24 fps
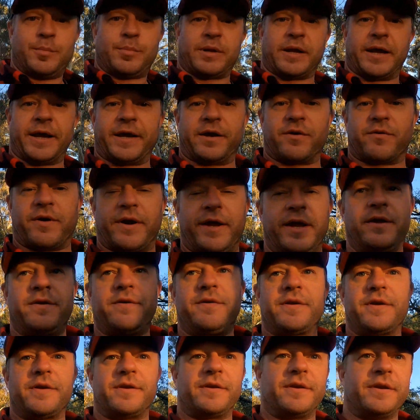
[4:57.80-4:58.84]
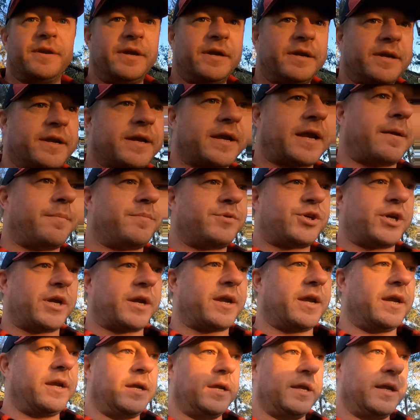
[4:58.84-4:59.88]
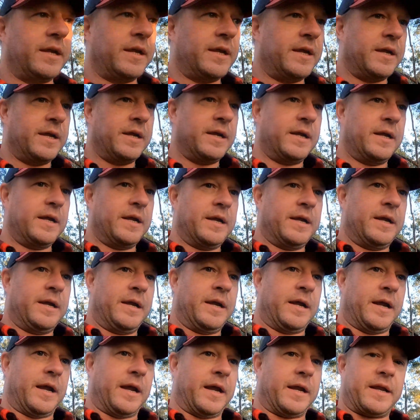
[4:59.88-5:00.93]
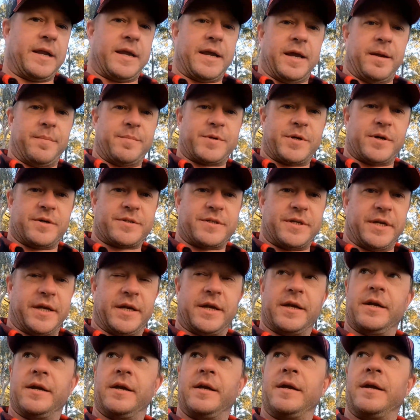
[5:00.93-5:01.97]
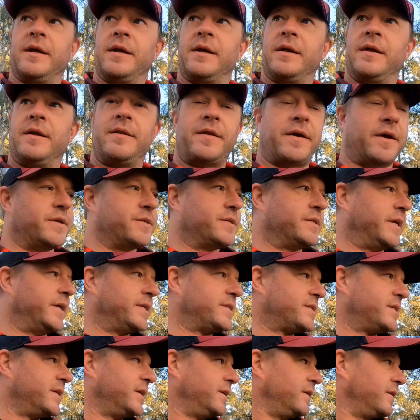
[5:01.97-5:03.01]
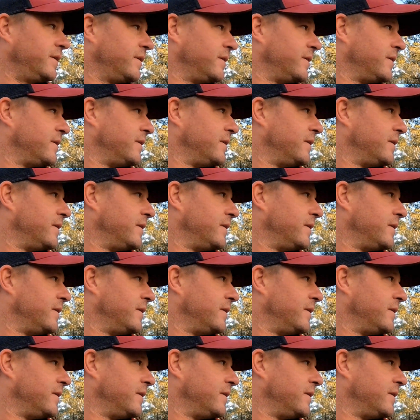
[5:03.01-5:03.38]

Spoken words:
playing around and keep checking and keep tossing those nets in,